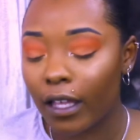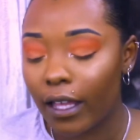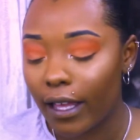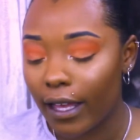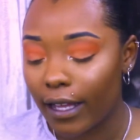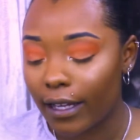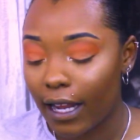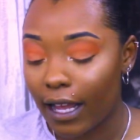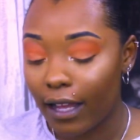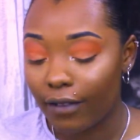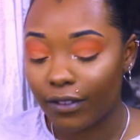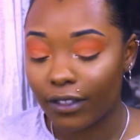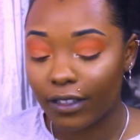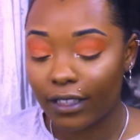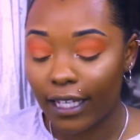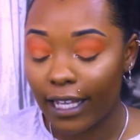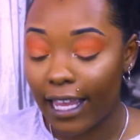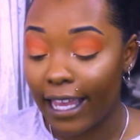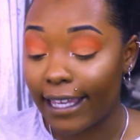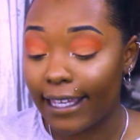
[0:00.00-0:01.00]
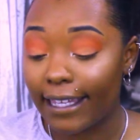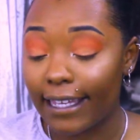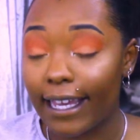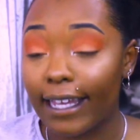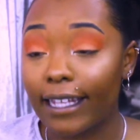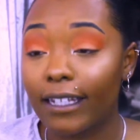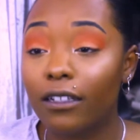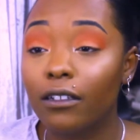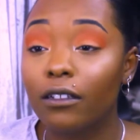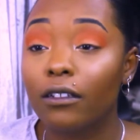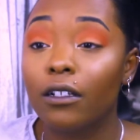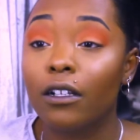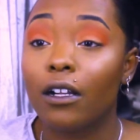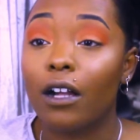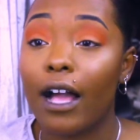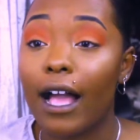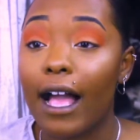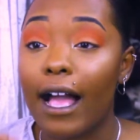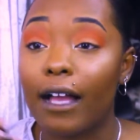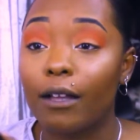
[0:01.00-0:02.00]
and I have to say again,
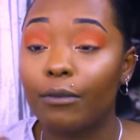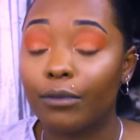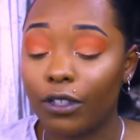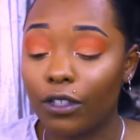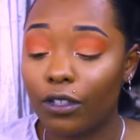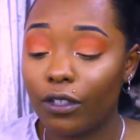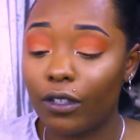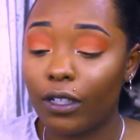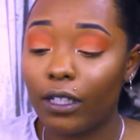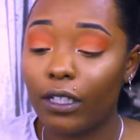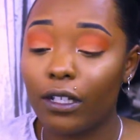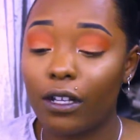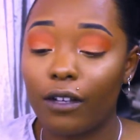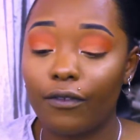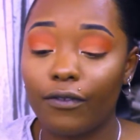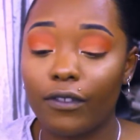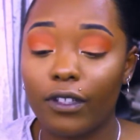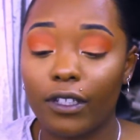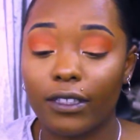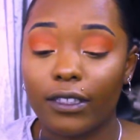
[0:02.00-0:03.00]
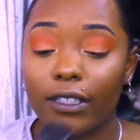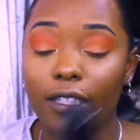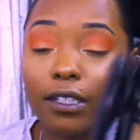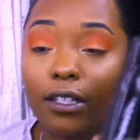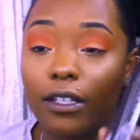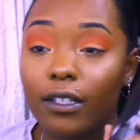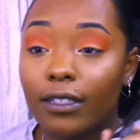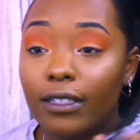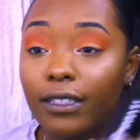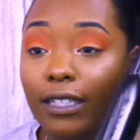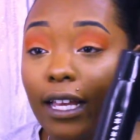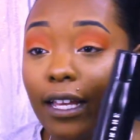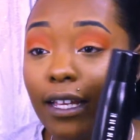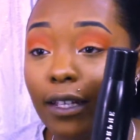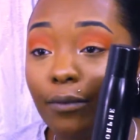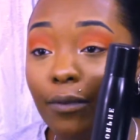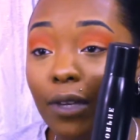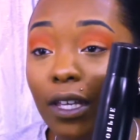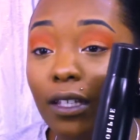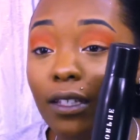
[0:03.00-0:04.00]
I absolutely love this
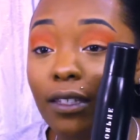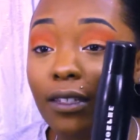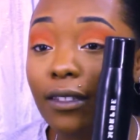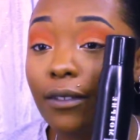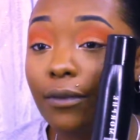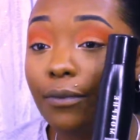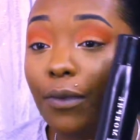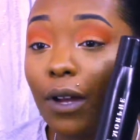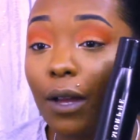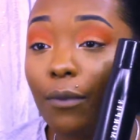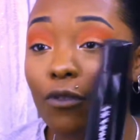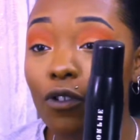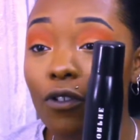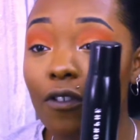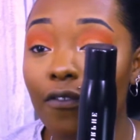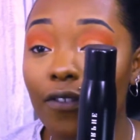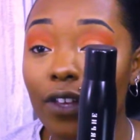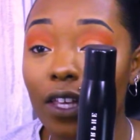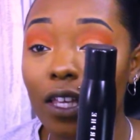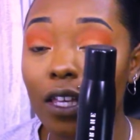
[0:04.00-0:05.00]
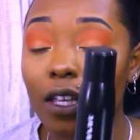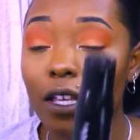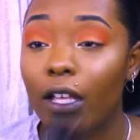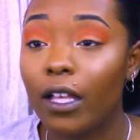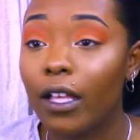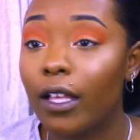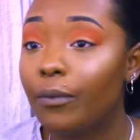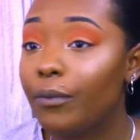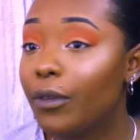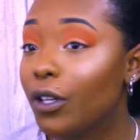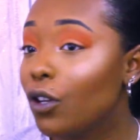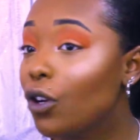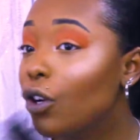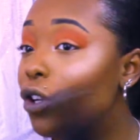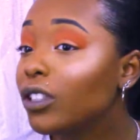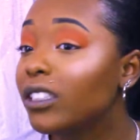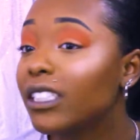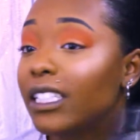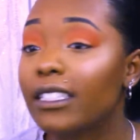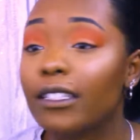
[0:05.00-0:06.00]
setting mist by Morphe
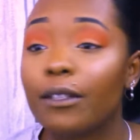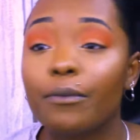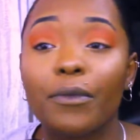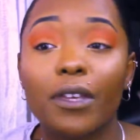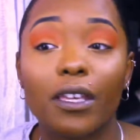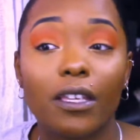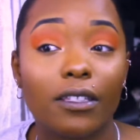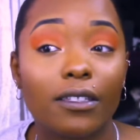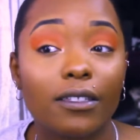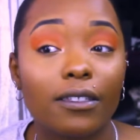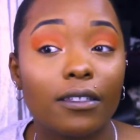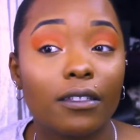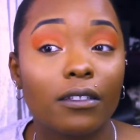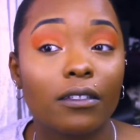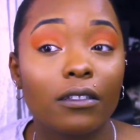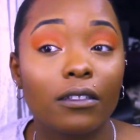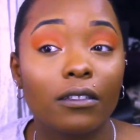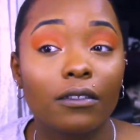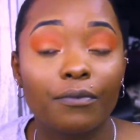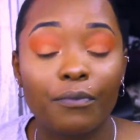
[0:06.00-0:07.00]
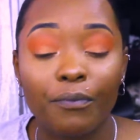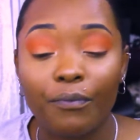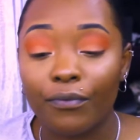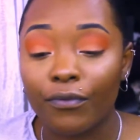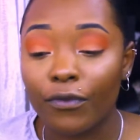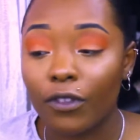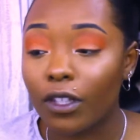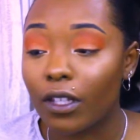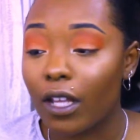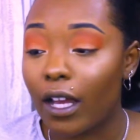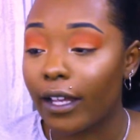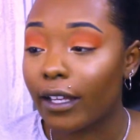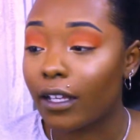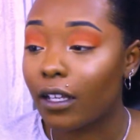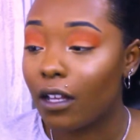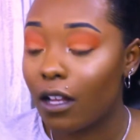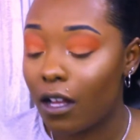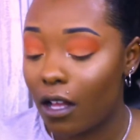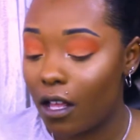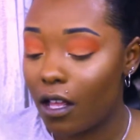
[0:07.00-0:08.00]
because it's a mist. Like,
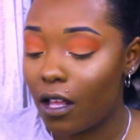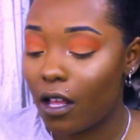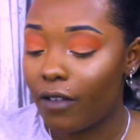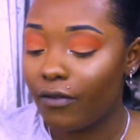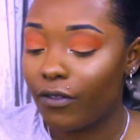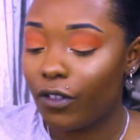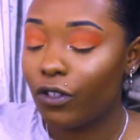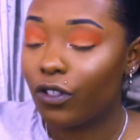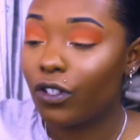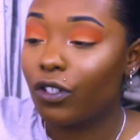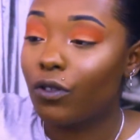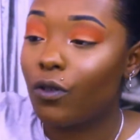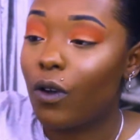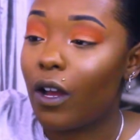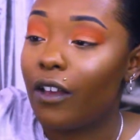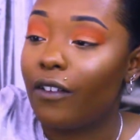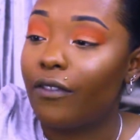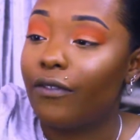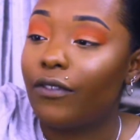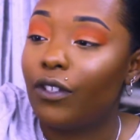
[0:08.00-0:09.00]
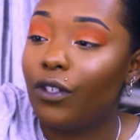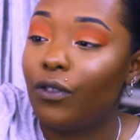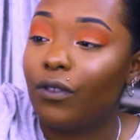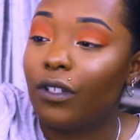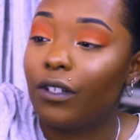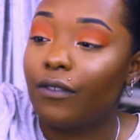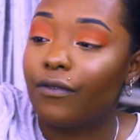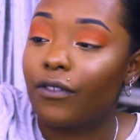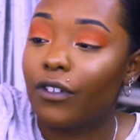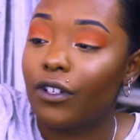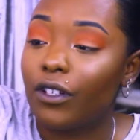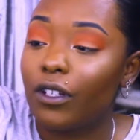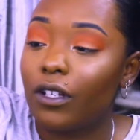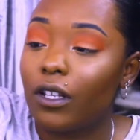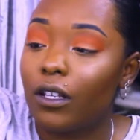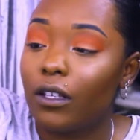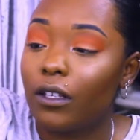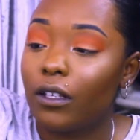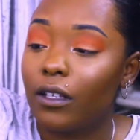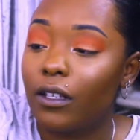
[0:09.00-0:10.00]
I've used quite a few different
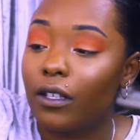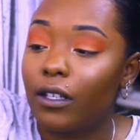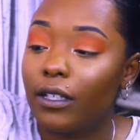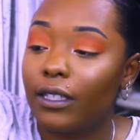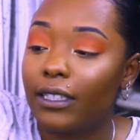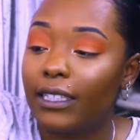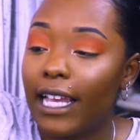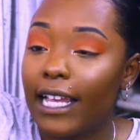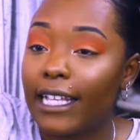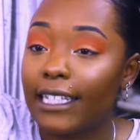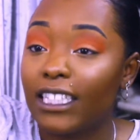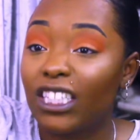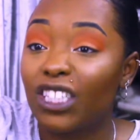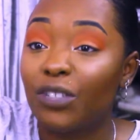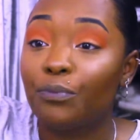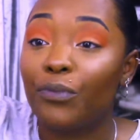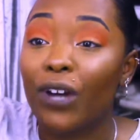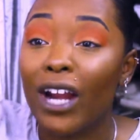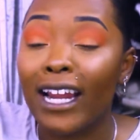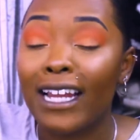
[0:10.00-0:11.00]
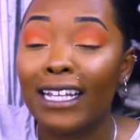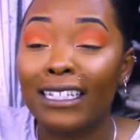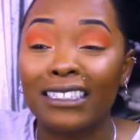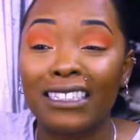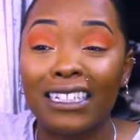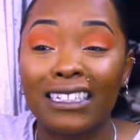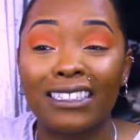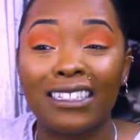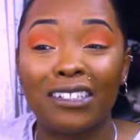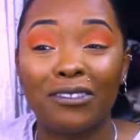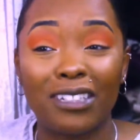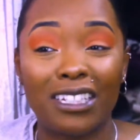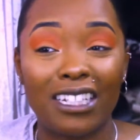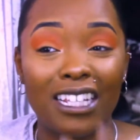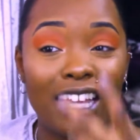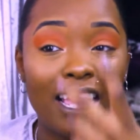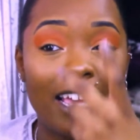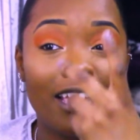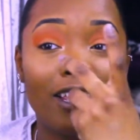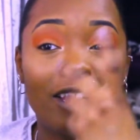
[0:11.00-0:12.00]
setting sprays and something,
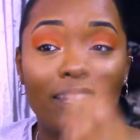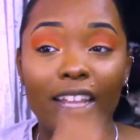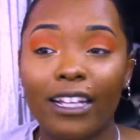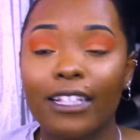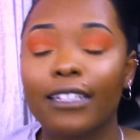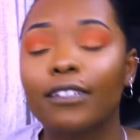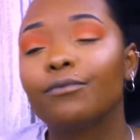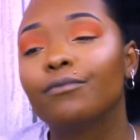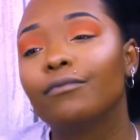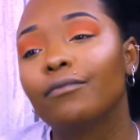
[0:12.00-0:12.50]
like